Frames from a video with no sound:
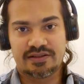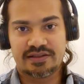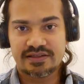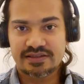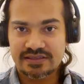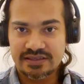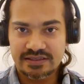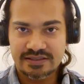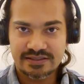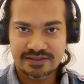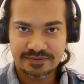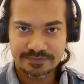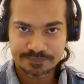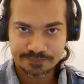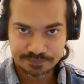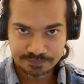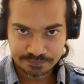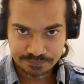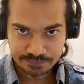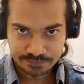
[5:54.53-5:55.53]
This is
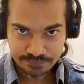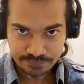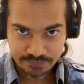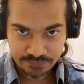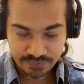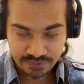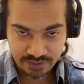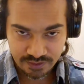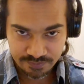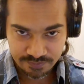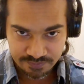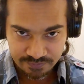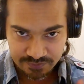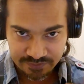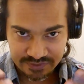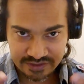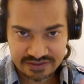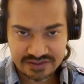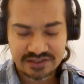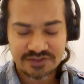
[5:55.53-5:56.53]

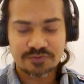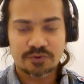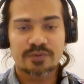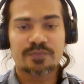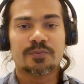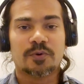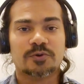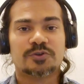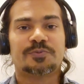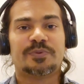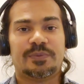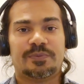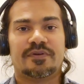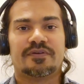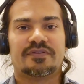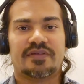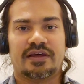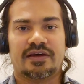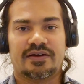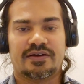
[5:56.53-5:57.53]
what most people
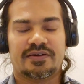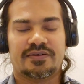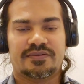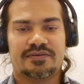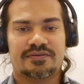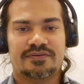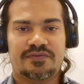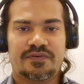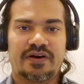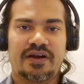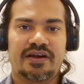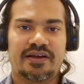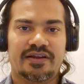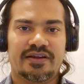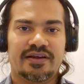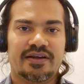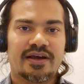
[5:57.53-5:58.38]
think, right?